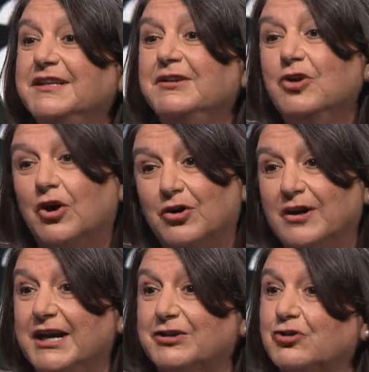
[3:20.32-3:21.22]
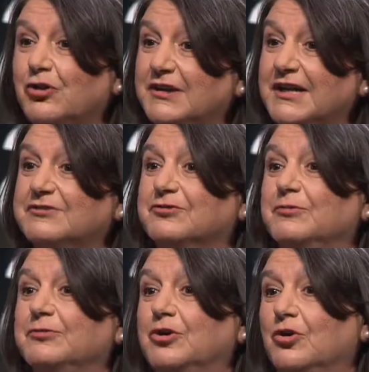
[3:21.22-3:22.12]
go and collect
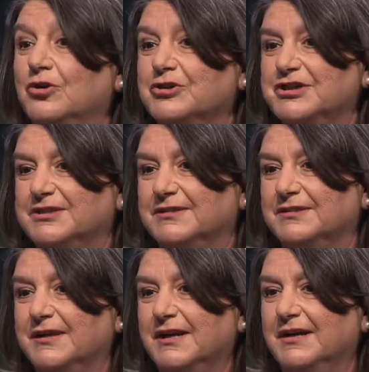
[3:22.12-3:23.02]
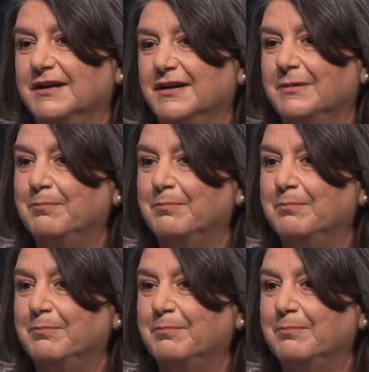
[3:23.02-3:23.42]
from the ocean uh,